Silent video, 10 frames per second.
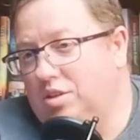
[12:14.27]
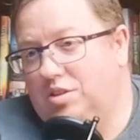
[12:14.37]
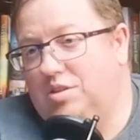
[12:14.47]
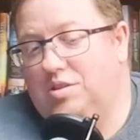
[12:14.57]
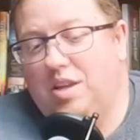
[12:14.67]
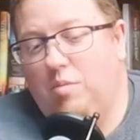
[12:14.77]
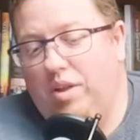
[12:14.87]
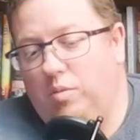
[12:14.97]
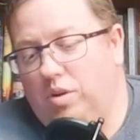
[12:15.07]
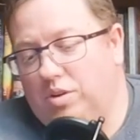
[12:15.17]
Just the same
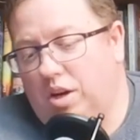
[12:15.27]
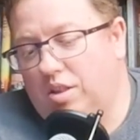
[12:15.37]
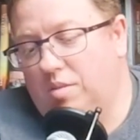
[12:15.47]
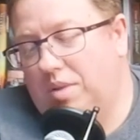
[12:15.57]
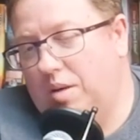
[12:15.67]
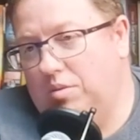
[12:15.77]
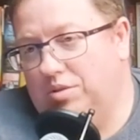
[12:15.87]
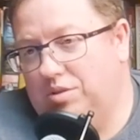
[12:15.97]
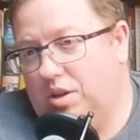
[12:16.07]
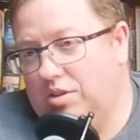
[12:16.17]
way that we were talking, the Bible
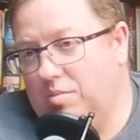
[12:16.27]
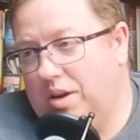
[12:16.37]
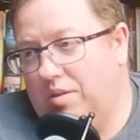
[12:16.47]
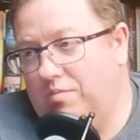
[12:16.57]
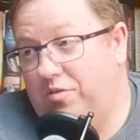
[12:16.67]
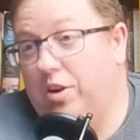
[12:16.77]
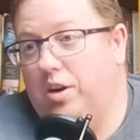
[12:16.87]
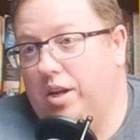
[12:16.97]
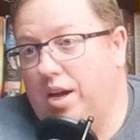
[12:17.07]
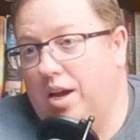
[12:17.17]
talks about
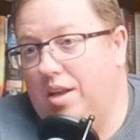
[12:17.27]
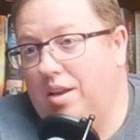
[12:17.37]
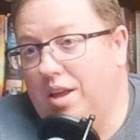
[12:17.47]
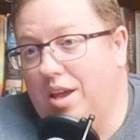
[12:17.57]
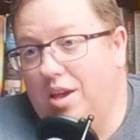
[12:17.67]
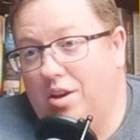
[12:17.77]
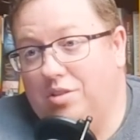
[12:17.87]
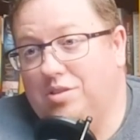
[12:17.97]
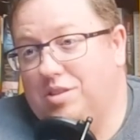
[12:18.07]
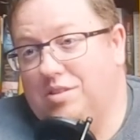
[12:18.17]
fearing God. It
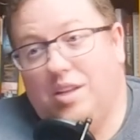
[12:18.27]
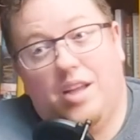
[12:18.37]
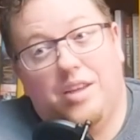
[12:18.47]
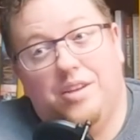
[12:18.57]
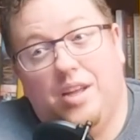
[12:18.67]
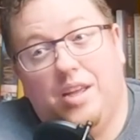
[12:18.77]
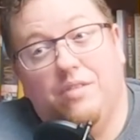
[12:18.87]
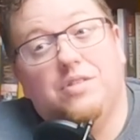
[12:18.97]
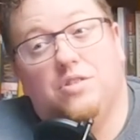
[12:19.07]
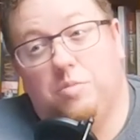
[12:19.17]
also says that God did not
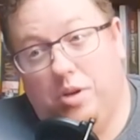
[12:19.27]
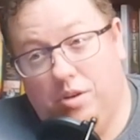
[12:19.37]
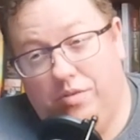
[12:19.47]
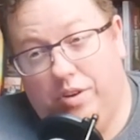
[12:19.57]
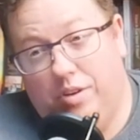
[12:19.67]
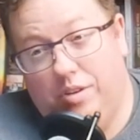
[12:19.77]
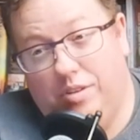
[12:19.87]
give us a spirit of fear.